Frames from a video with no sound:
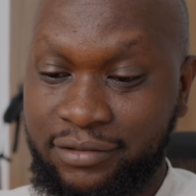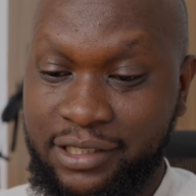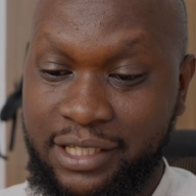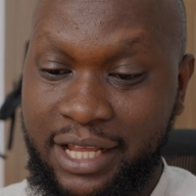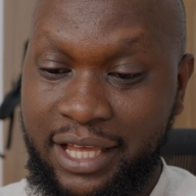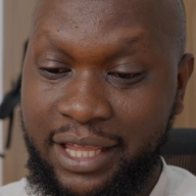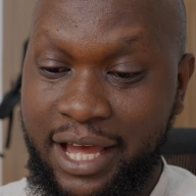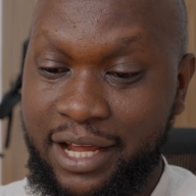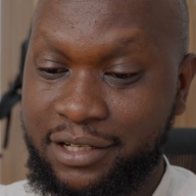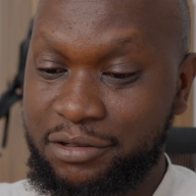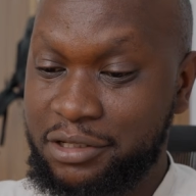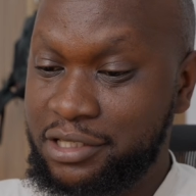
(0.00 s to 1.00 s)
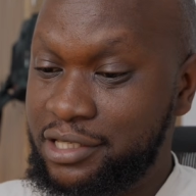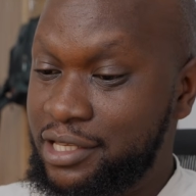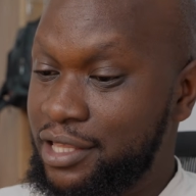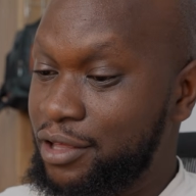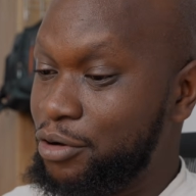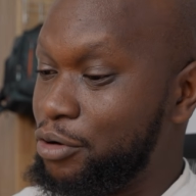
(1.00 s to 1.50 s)
Just like that. You can
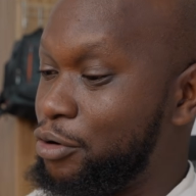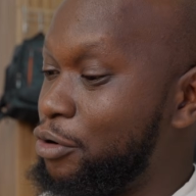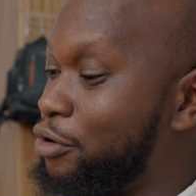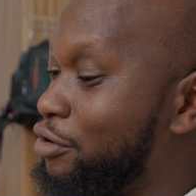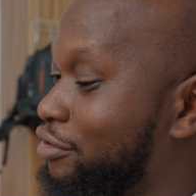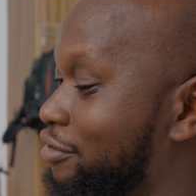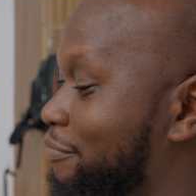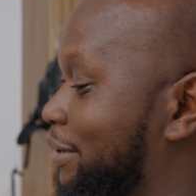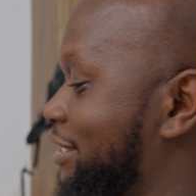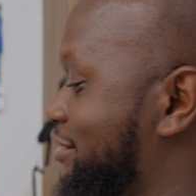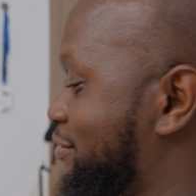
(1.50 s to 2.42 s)
see the whole my